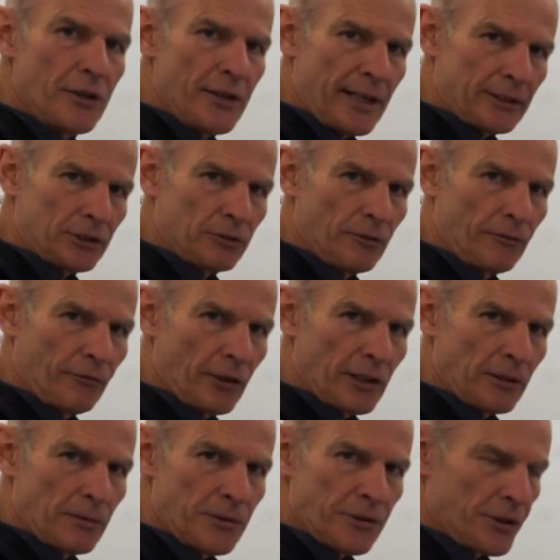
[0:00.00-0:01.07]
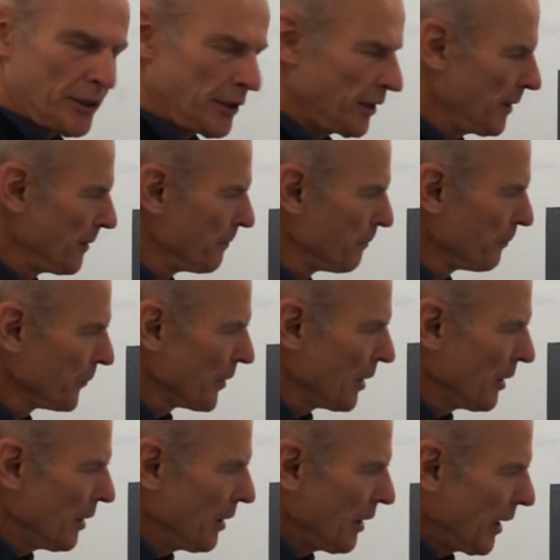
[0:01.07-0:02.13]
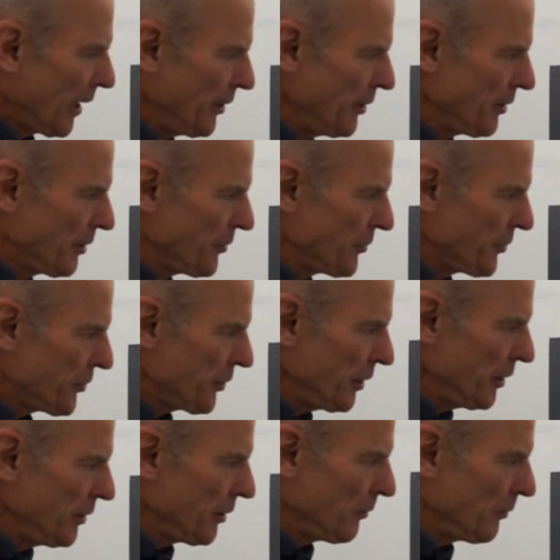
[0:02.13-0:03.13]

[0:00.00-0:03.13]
the natural frequency, and you can see